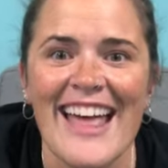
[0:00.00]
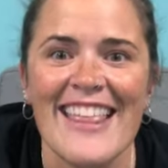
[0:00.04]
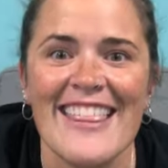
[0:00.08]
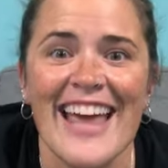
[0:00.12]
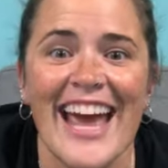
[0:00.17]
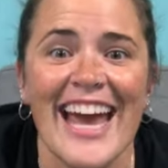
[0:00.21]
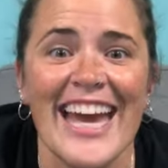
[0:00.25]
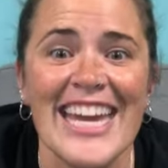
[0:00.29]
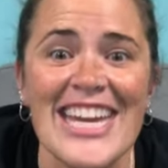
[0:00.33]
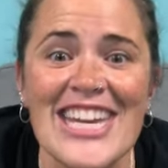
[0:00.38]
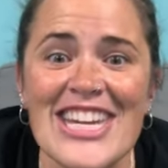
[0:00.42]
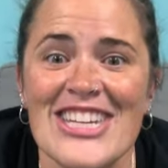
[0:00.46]

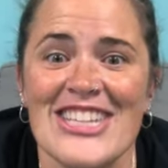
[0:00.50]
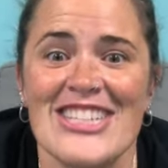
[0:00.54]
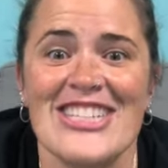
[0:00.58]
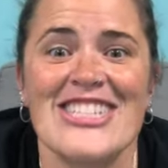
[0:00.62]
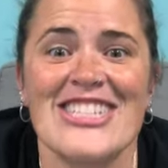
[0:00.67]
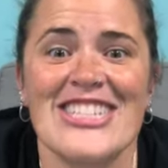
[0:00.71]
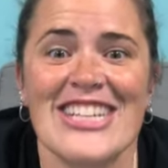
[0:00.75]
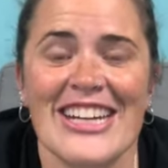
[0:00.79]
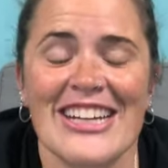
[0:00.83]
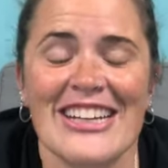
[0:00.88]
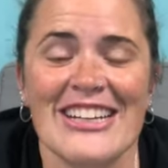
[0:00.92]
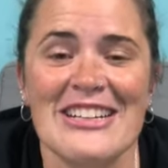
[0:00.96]
that he
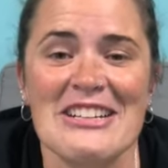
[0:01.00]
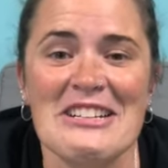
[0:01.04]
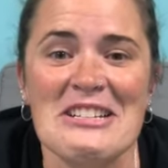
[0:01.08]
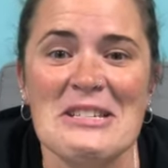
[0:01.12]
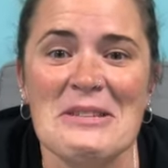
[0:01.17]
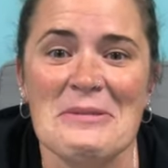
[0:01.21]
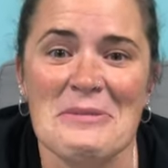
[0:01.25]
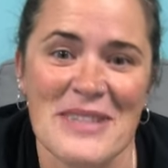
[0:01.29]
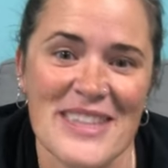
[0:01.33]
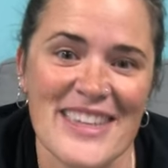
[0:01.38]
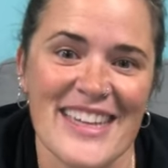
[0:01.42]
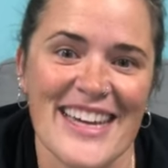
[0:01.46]

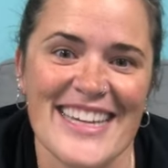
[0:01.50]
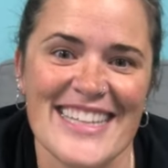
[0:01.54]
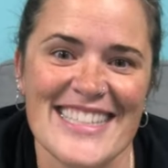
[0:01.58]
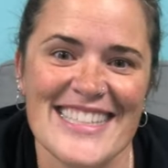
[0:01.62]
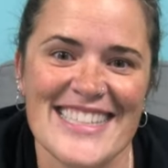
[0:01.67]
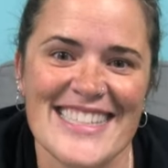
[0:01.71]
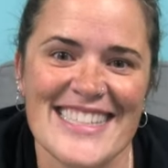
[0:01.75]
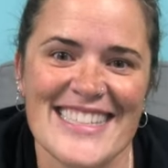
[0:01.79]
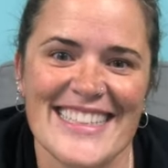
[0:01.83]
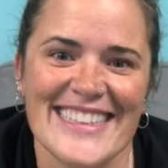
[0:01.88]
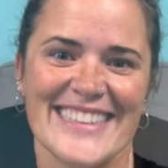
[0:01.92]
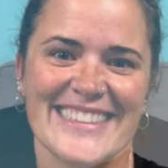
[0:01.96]
shares with
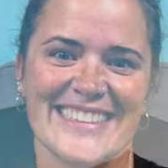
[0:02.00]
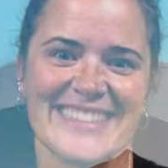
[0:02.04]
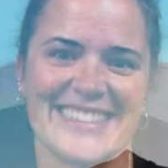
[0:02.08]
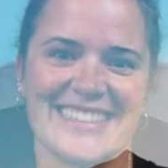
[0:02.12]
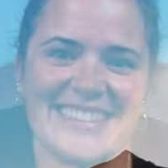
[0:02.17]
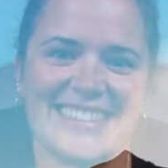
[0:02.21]
us.